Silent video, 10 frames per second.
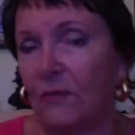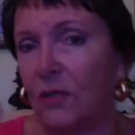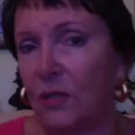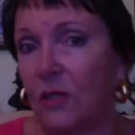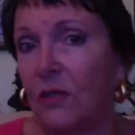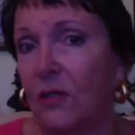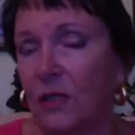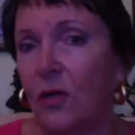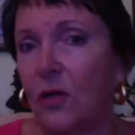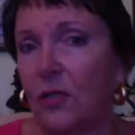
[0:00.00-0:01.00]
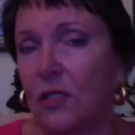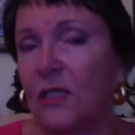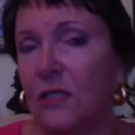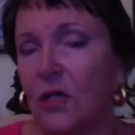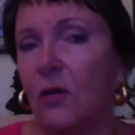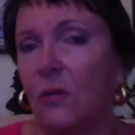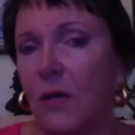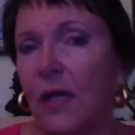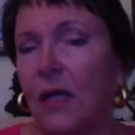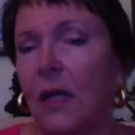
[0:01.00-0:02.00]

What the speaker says: And nothing's going to deter me.